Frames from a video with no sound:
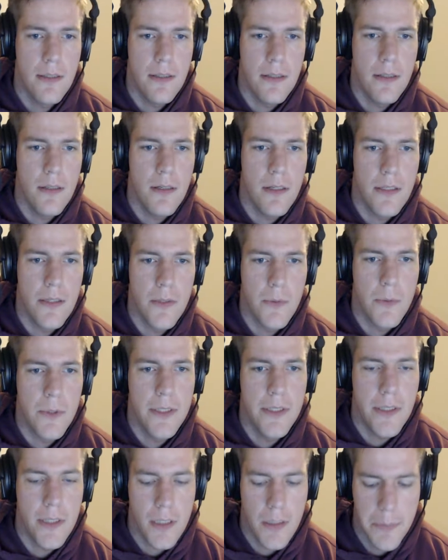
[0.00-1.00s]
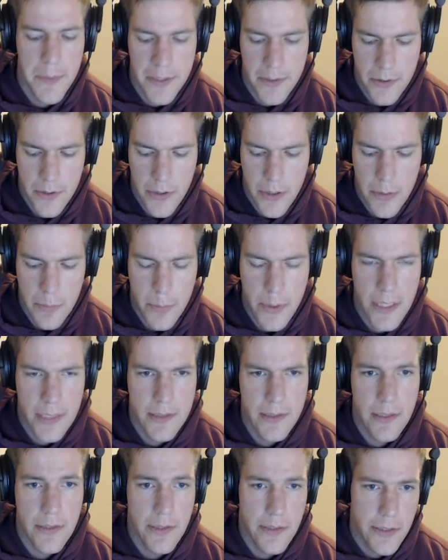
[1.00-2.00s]
on the Word document, so you could press
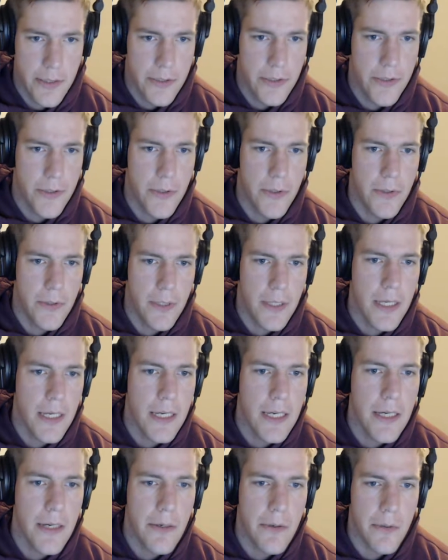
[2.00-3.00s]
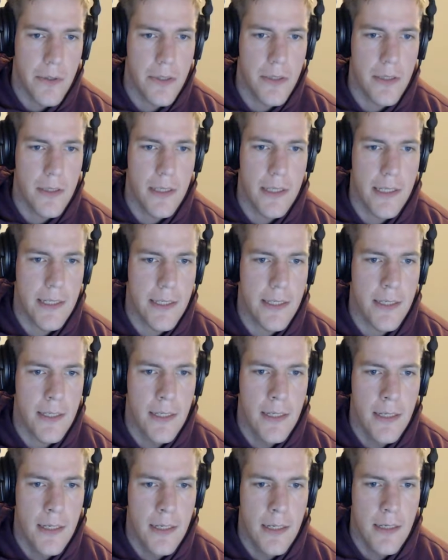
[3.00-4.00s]
either Control E or click
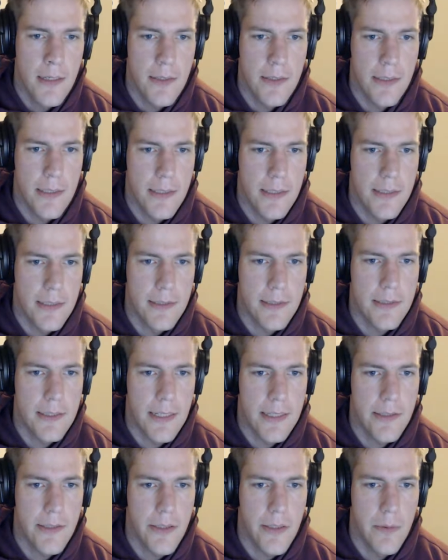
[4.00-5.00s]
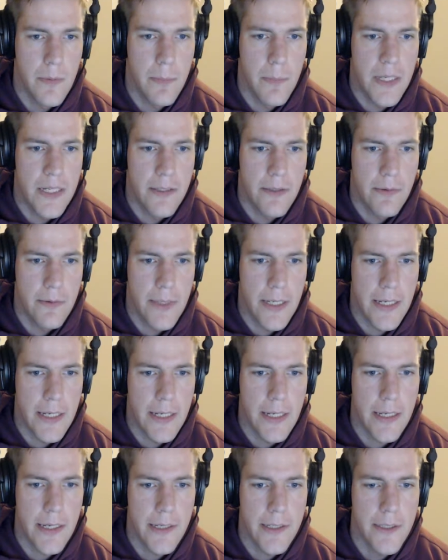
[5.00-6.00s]
the center button right
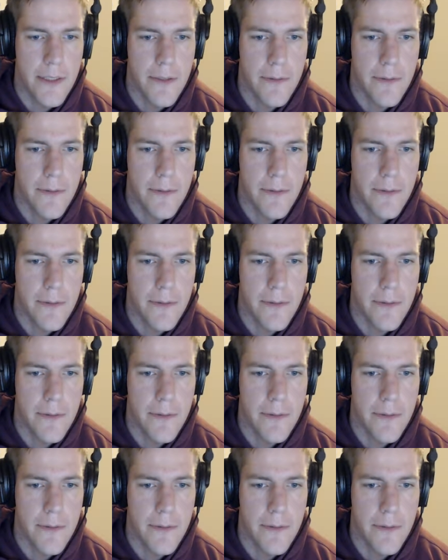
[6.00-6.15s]
here.